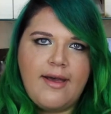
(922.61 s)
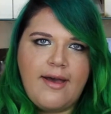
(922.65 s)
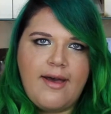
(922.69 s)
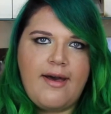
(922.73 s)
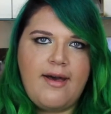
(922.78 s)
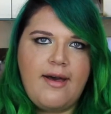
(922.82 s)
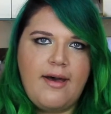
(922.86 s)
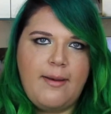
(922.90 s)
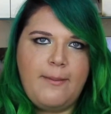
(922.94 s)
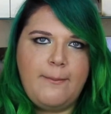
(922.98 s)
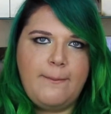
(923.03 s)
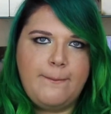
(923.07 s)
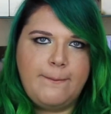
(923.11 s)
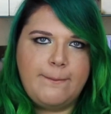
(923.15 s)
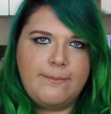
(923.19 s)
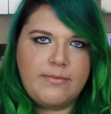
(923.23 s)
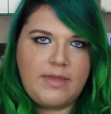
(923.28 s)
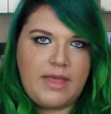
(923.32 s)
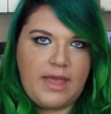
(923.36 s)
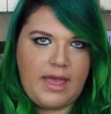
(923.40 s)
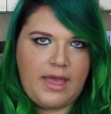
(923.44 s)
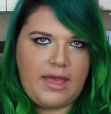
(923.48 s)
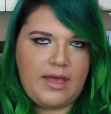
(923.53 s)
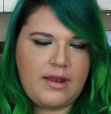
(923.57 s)

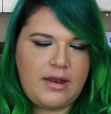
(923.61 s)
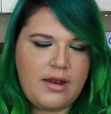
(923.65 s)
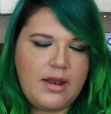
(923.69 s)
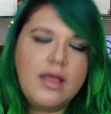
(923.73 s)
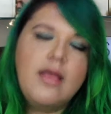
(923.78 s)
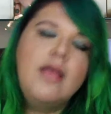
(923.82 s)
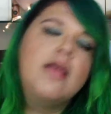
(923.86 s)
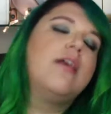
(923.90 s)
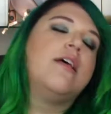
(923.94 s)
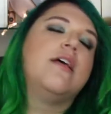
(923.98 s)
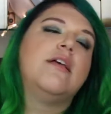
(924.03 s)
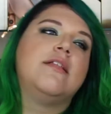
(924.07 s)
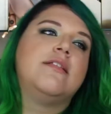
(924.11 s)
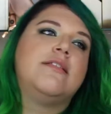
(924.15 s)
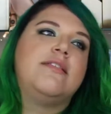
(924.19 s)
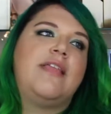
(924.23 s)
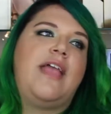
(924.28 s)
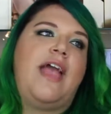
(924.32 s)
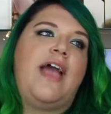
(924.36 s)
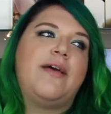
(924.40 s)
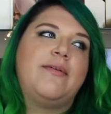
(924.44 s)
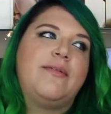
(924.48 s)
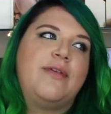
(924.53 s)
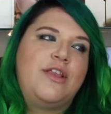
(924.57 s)
and
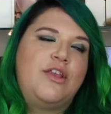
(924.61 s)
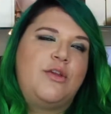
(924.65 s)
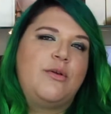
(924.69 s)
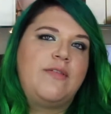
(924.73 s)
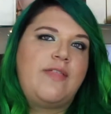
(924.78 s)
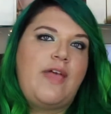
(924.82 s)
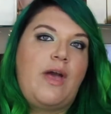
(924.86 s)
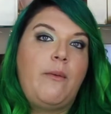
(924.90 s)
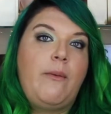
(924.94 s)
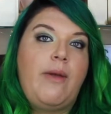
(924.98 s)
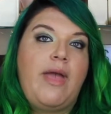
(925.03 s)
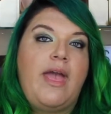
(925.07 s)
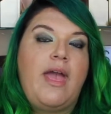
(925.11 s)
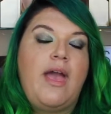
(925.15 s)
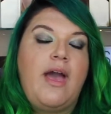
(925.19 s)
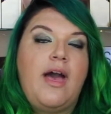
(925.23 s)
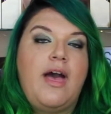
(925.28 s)
yeah, and do it that way.